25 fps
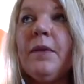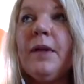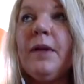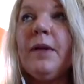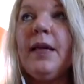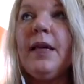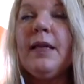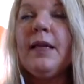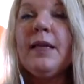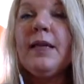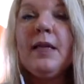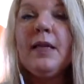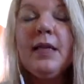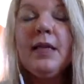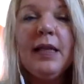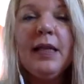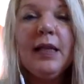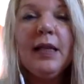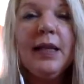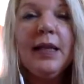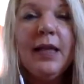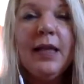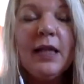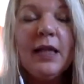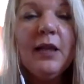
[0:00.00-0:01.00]
is
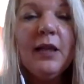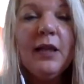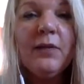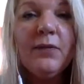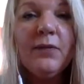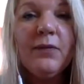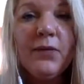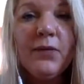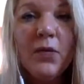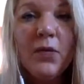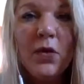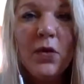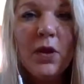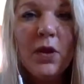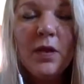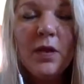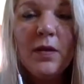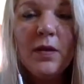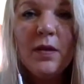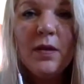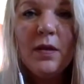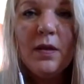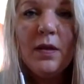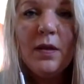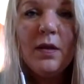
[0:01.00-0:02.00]
still hidden for
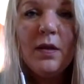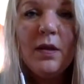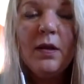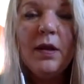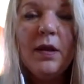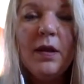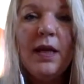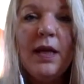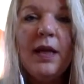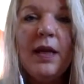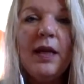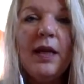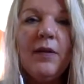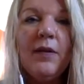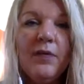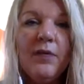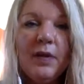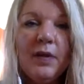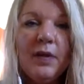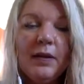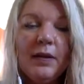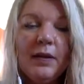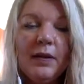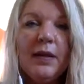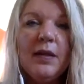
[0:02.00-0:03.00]
us. And I
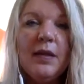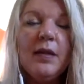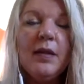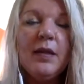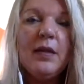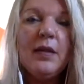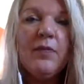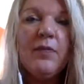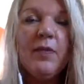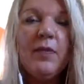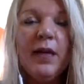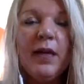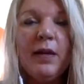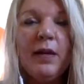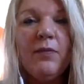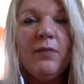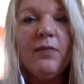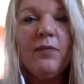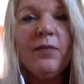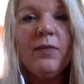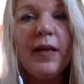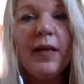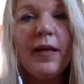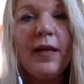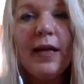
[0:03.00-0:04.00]
think that's why
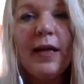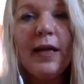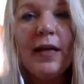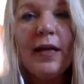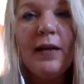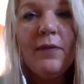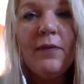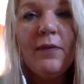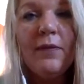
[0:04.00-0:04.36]
I